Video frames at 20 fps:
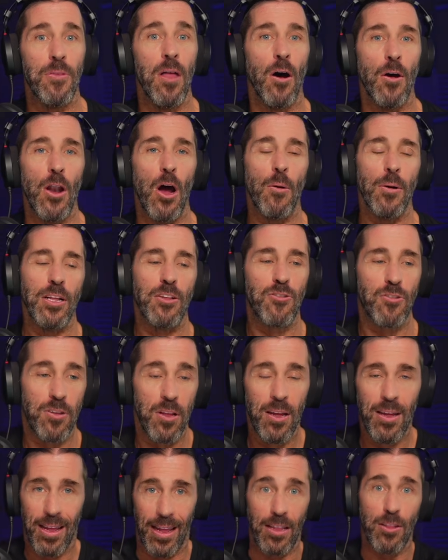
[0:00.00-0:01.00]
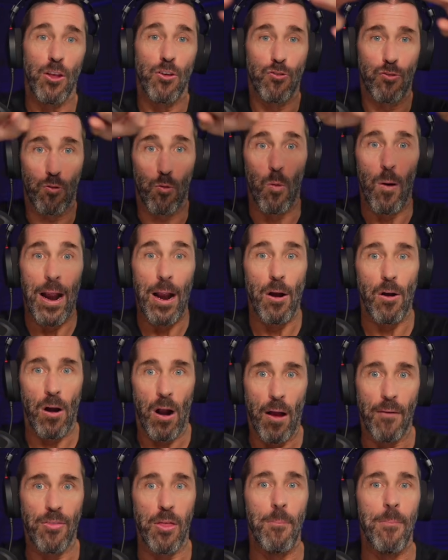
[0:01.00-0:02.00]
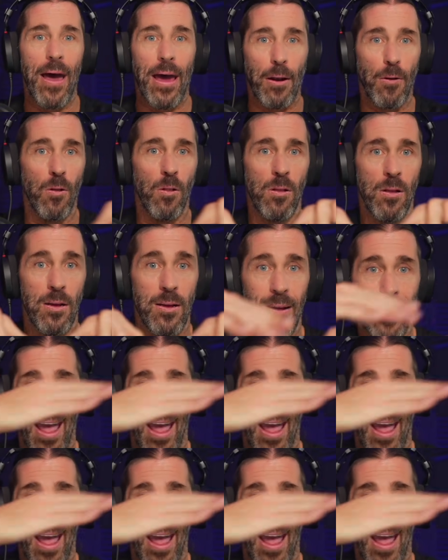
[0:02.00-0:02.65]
No, it's the square of the metal,